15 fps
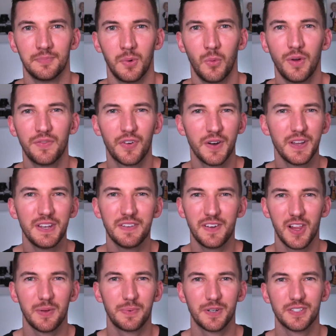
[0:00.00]
When front-end
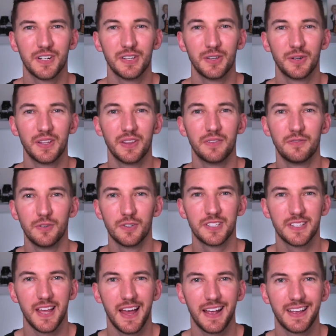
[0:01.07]
developers are learning the full
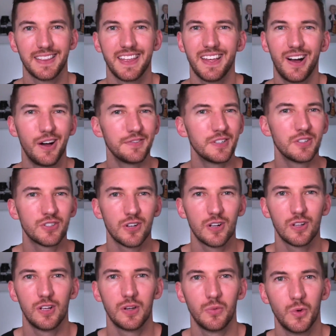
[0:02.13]
stack, they often struggle
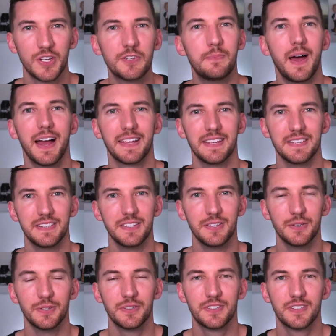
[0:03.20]
on which backend to
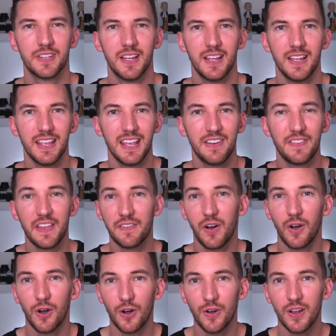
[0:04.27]
use. If they've
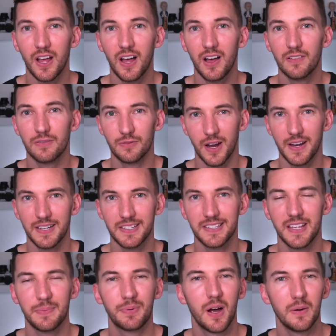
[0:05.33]
heard of Redis,
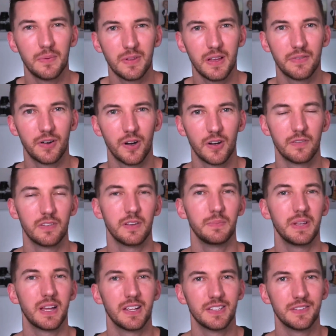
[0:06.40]
they probably have heard of it
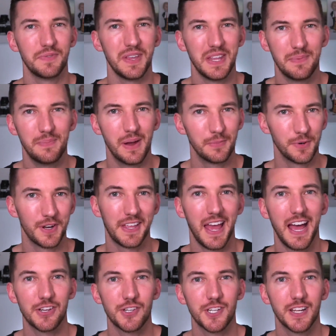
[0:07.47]
because of in-memory
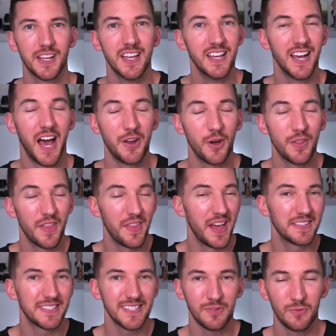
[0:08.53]
caching. I know that
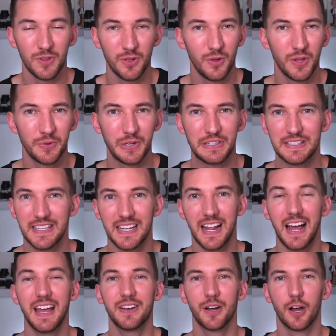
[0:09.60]
that's the only reason that
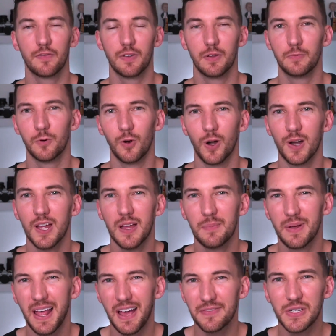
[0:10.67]
I had heard of it for,
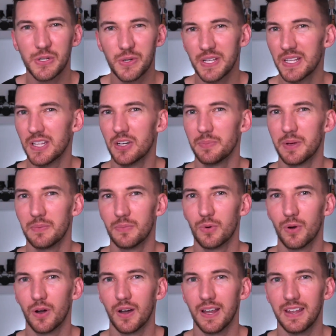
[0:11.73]
but after doing a little bit
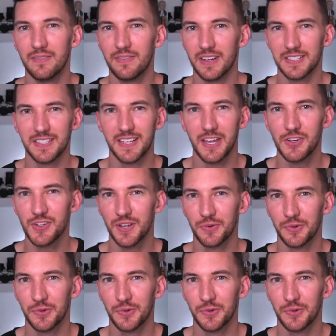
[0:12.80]
more investigation